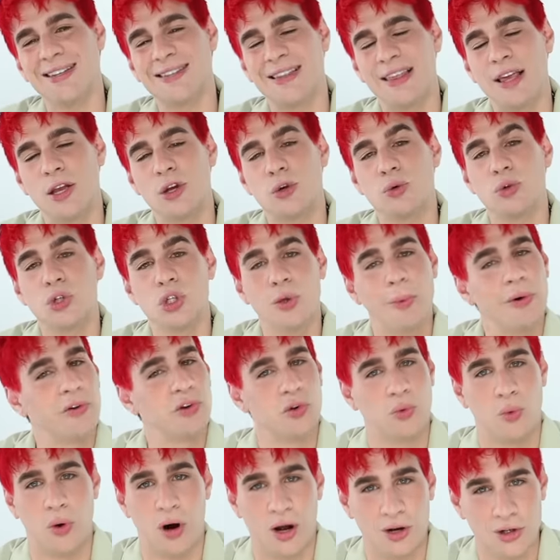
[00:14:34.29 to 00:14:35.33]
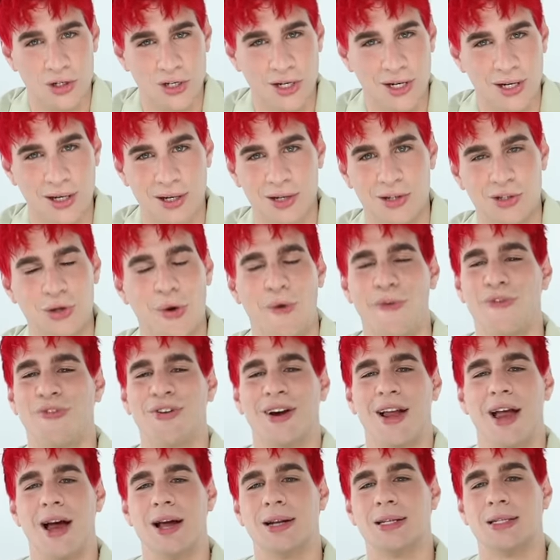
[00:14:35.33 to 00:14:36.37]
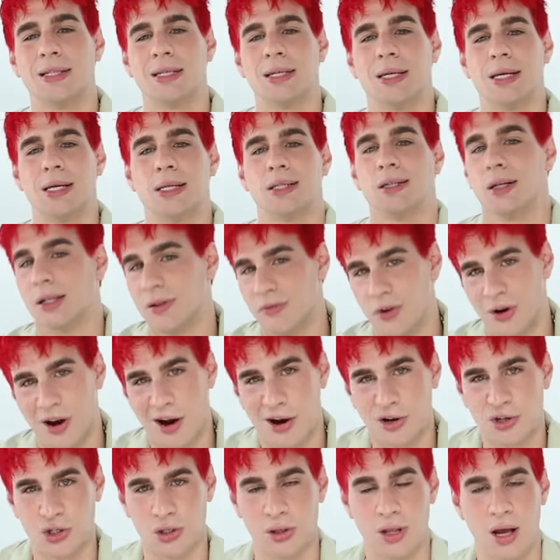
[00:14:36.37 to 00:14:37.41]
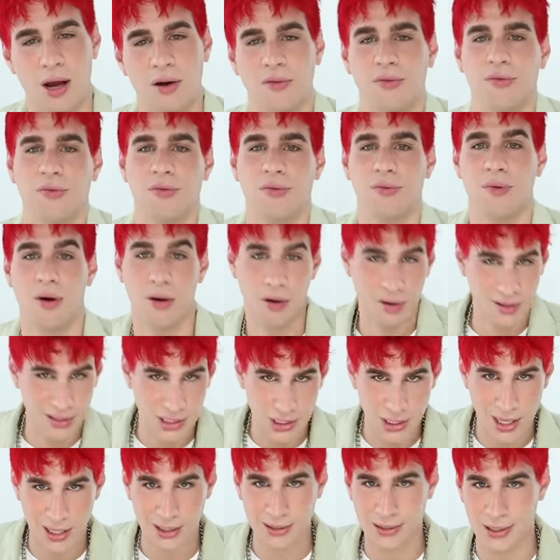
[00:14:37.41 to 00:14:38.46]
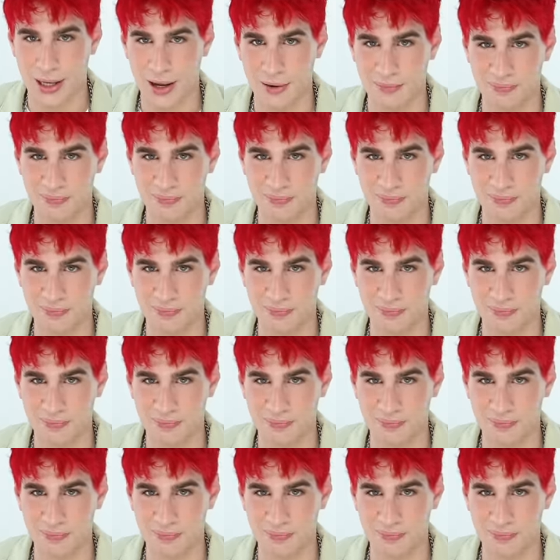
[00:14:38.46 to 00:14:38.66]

Thank you so much for watching. Don't forget to live your extra life. And I'll see you next time.